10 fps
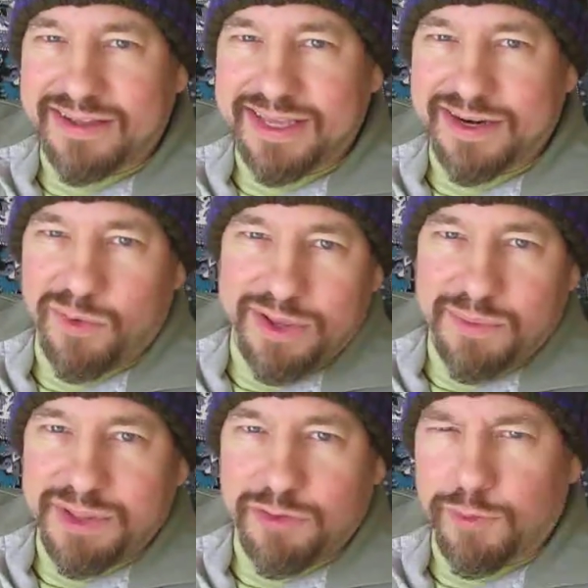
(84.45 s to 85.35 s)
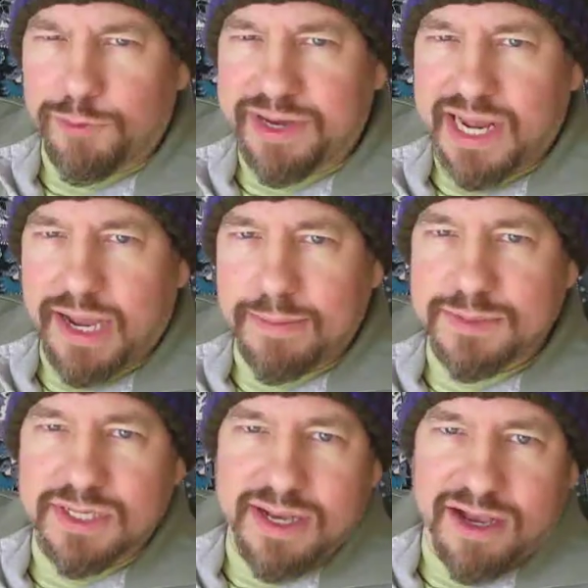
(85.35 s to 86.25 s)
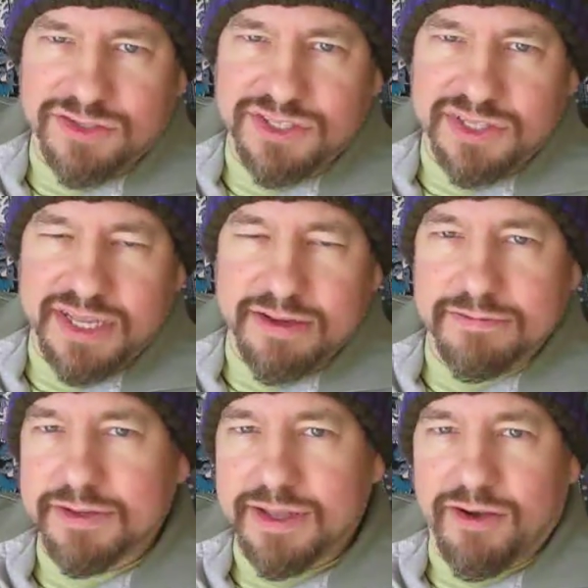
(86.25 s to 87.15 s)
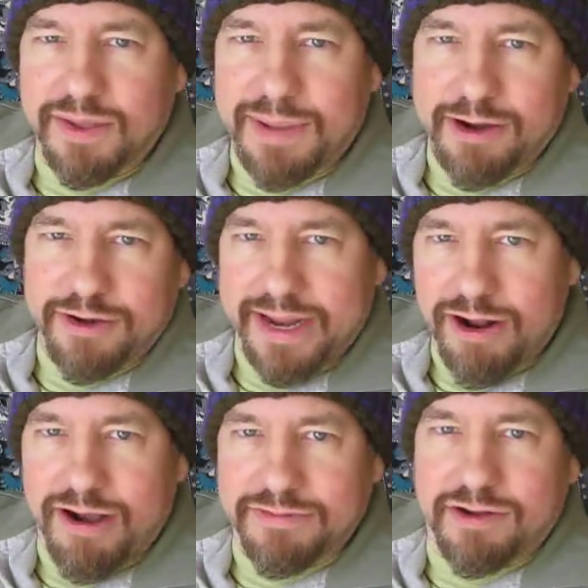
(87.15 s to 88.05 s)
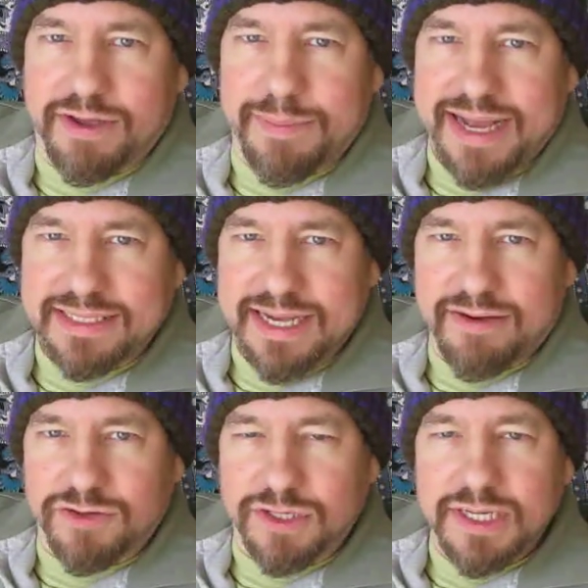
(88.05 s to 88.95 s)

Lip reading: He can only hit me 2 or 3 times. I'll still live. I'll get my grenade off and I'll get back to cover.